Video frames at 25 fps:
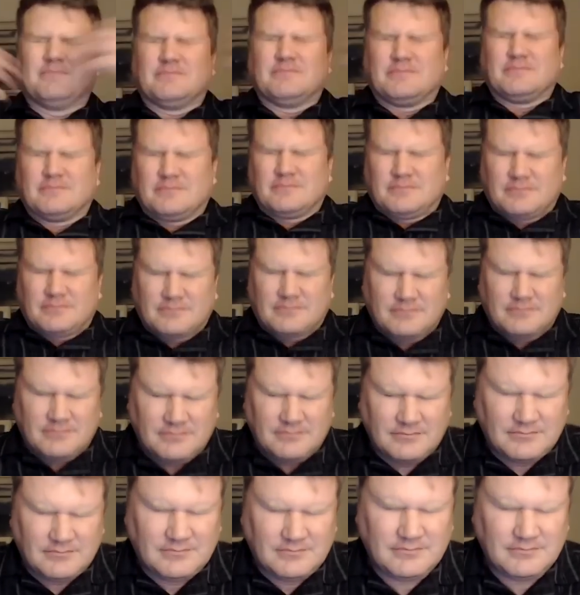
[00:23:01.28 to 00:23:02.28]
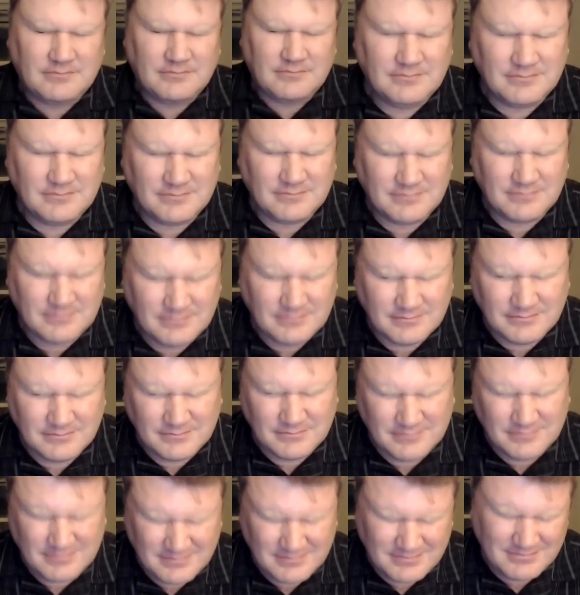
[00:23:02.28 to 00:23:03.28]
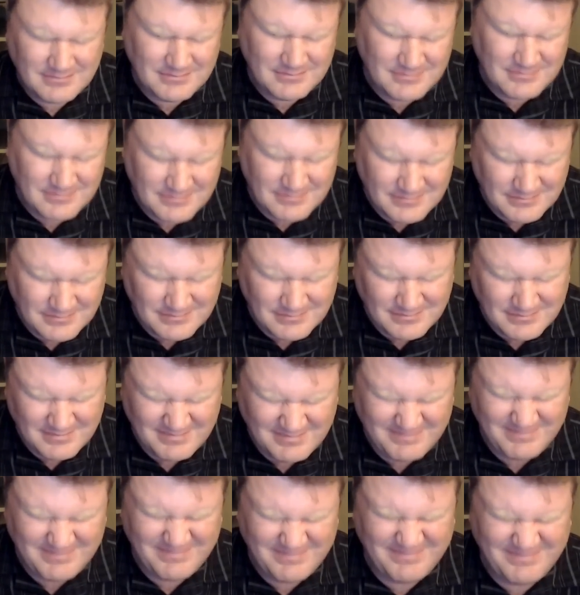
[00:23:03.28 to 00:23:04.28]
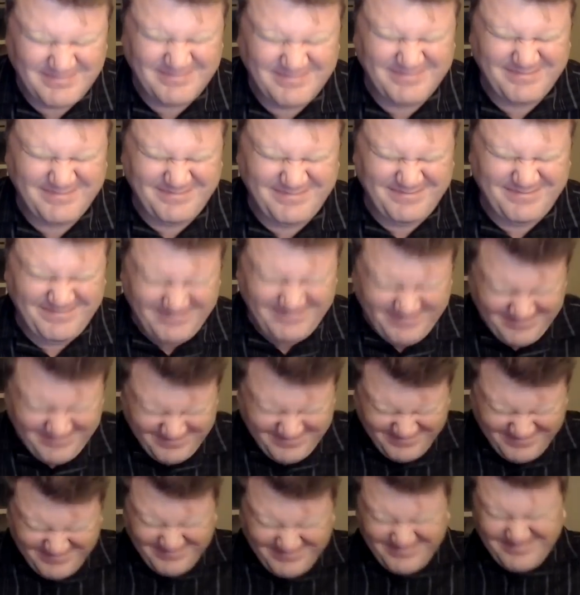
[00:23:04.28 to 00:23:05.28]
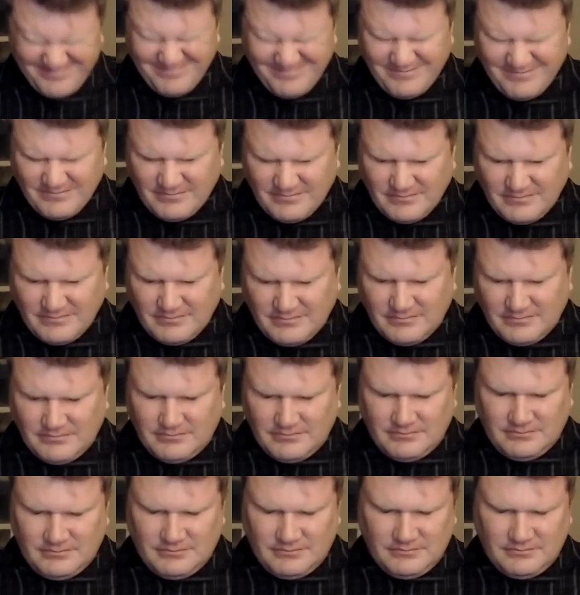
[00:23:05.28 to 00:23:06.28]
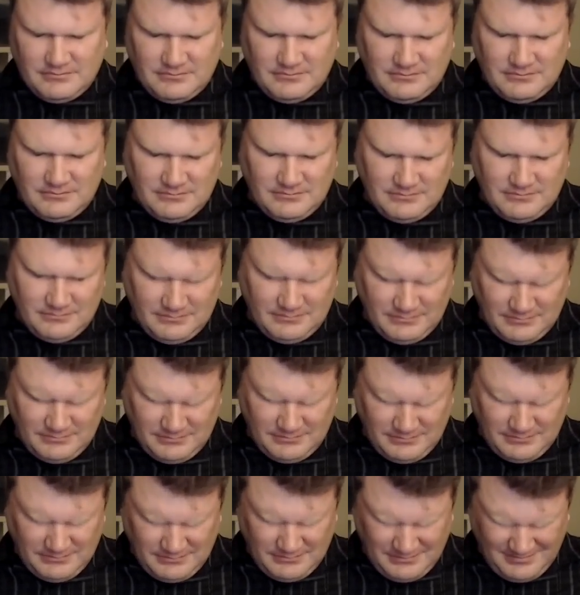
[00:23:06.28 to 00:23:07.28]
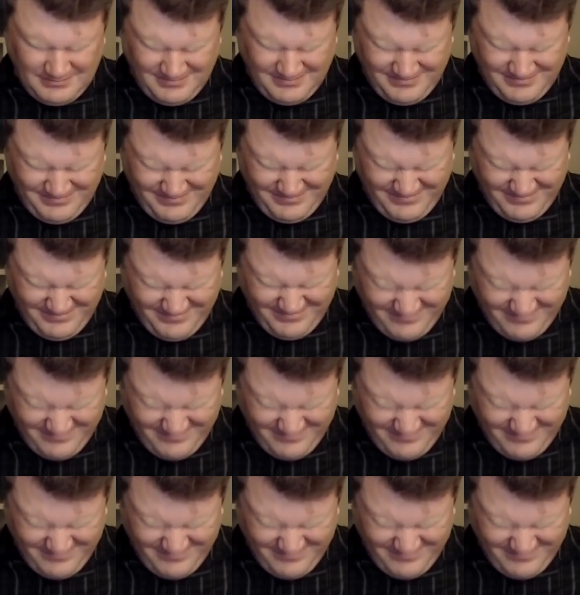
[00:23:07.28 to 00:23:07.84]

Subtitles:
Nothing is said.